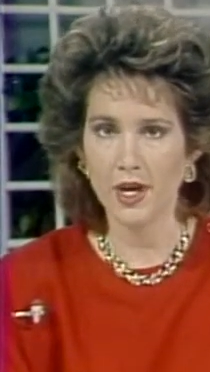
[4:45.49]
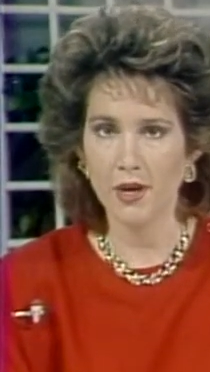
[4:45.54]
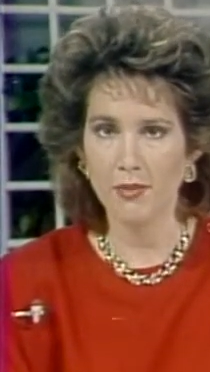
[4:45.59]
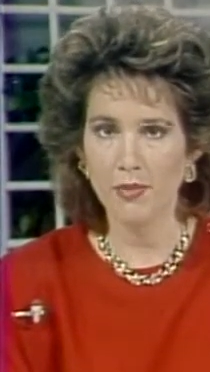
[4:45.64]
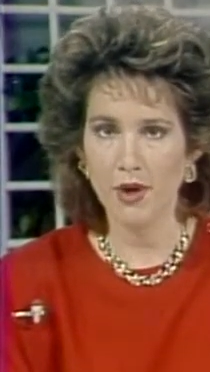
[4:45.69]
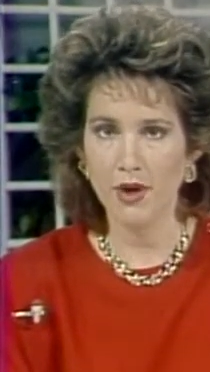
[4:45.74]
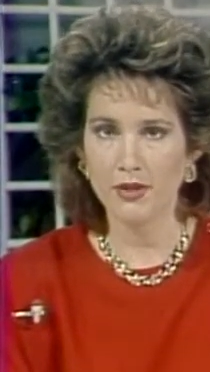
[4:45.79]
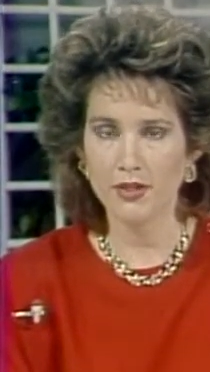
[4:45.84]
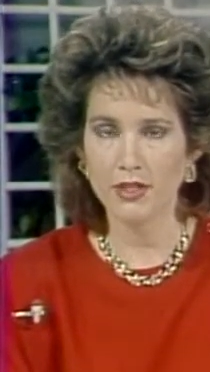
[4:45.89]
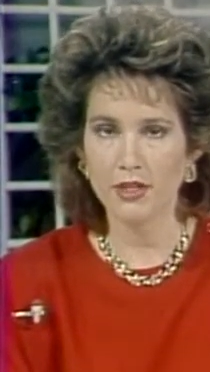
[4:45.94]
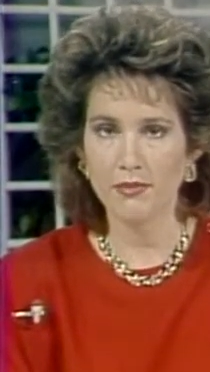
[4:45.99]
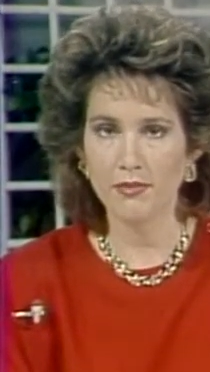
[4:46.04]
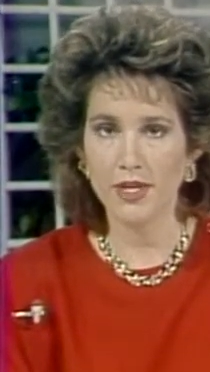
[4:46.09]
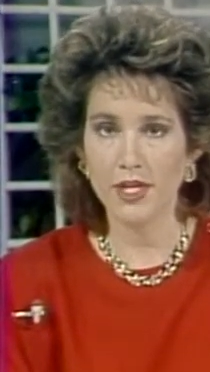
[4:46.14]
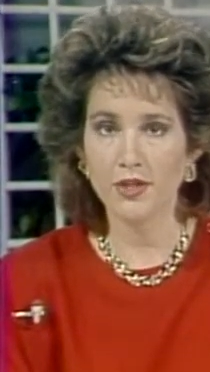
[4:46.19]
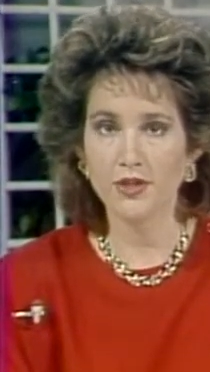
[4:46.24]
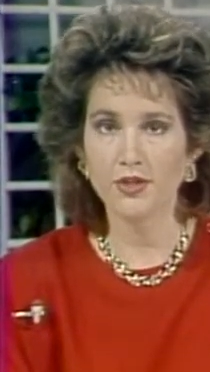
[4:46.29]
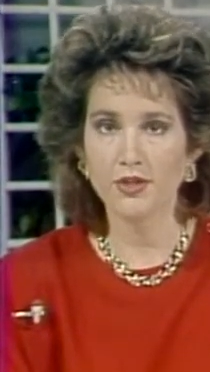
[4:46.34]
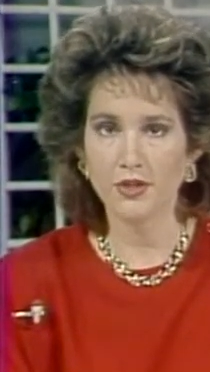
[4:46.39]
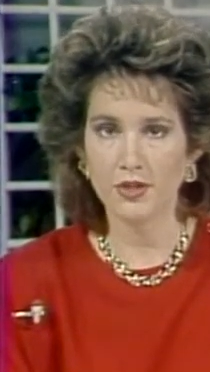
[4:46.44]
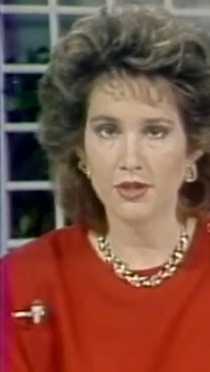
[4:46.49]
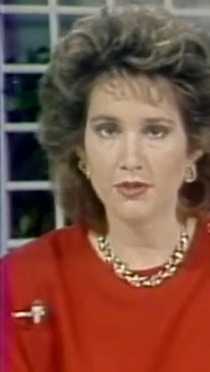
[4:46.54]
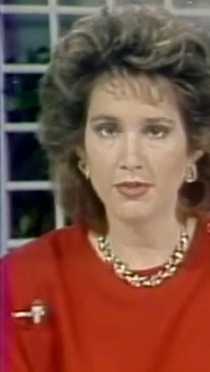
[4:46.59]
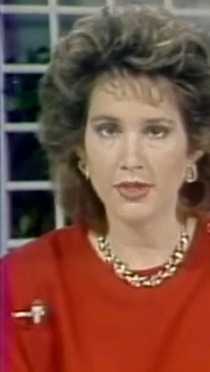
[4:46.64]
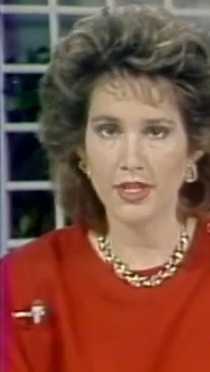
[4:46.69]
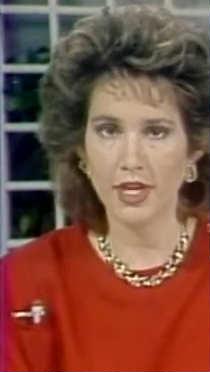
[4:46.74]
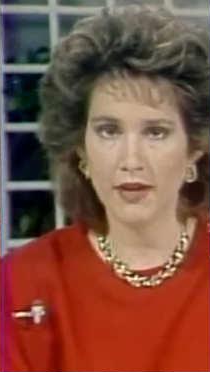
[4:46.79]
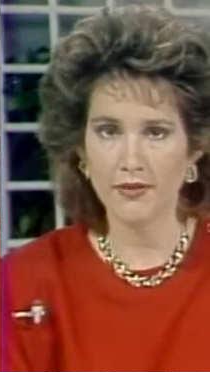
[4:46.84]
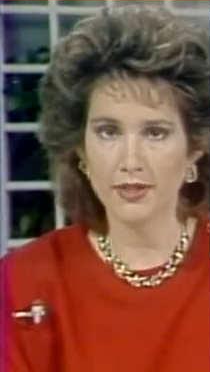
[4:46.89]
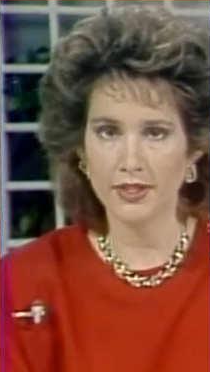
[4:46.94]
parts of the beach could be
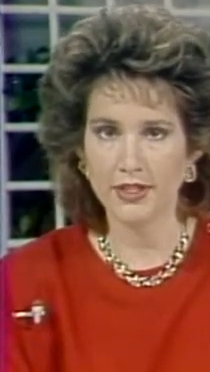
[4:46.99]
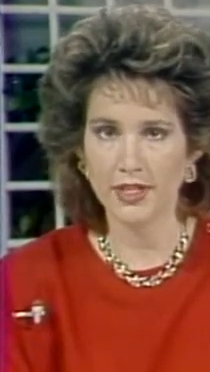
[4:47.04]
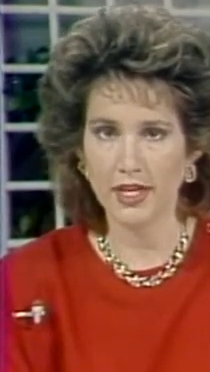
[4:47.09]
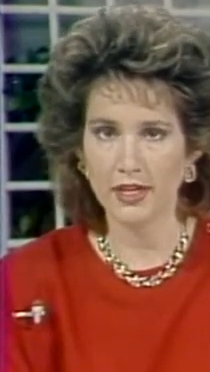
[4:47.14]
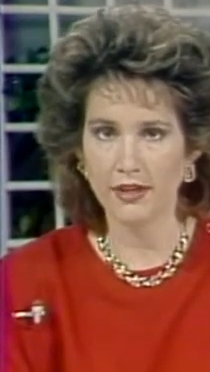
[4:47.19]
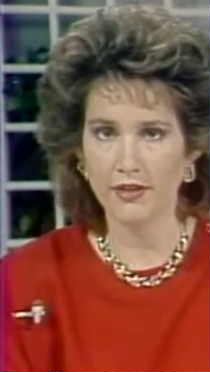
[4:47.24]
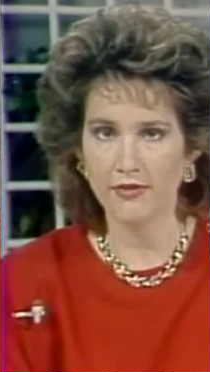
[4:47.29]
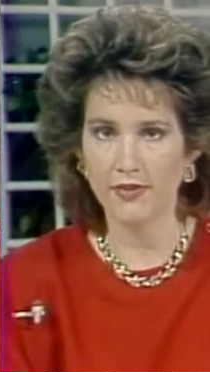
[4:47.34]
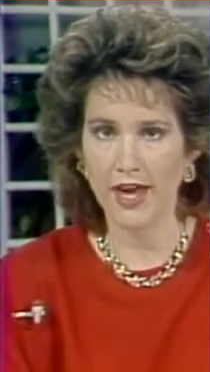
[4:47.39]
devastated.